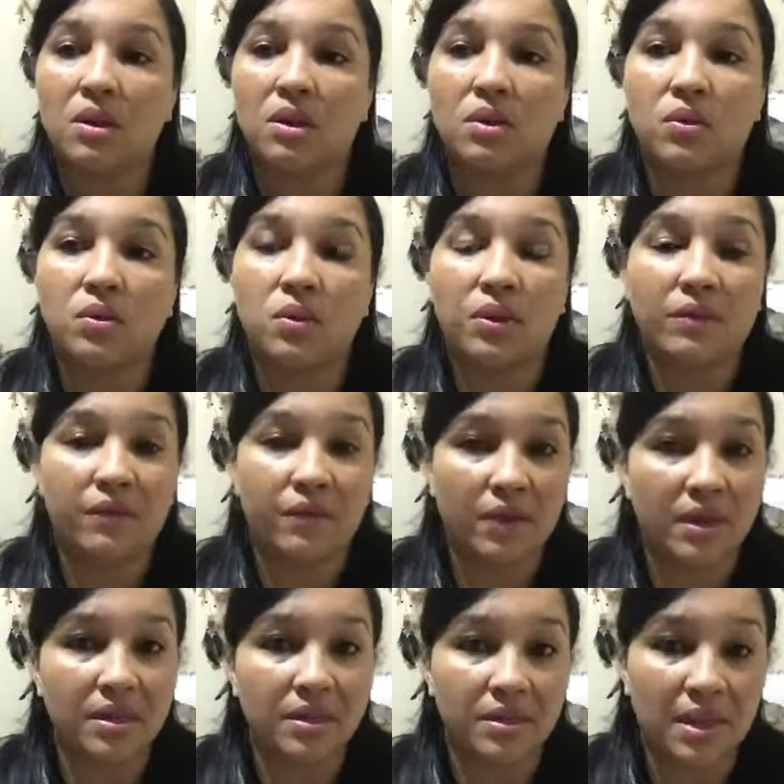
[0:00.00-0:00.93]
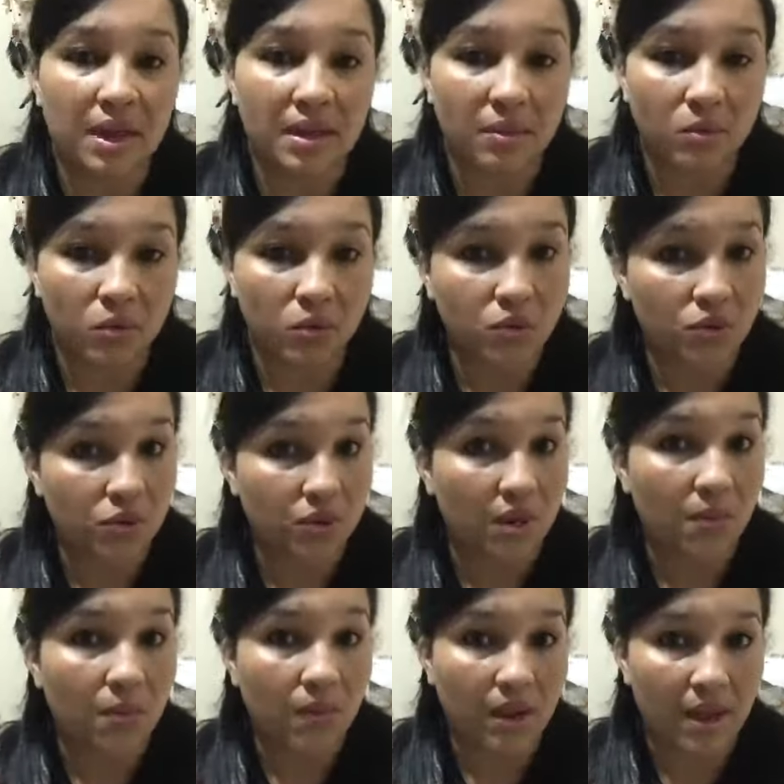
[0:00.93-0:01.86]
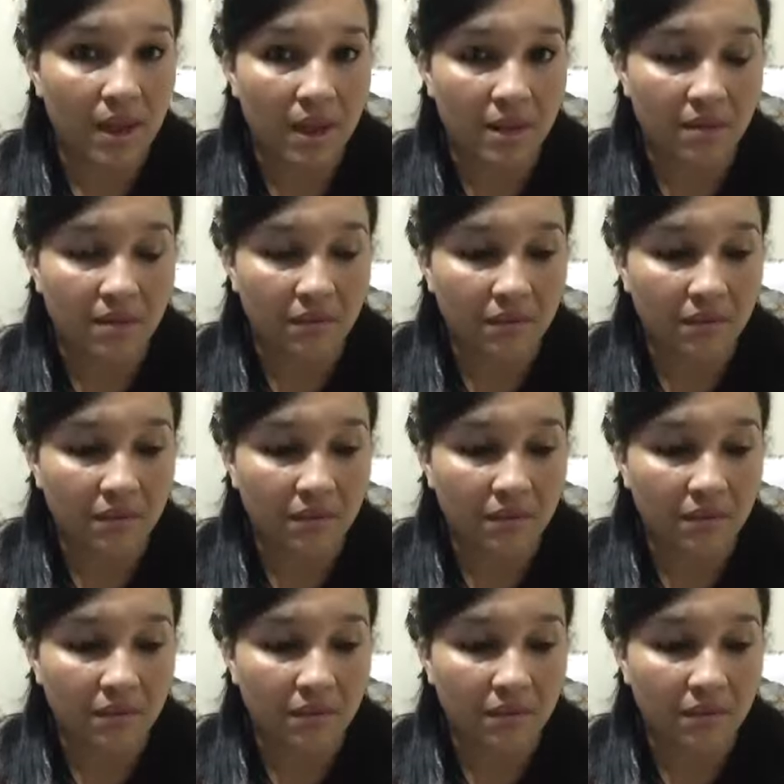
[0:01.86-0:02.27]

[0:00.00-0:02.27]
to the feelings and emotions that we have.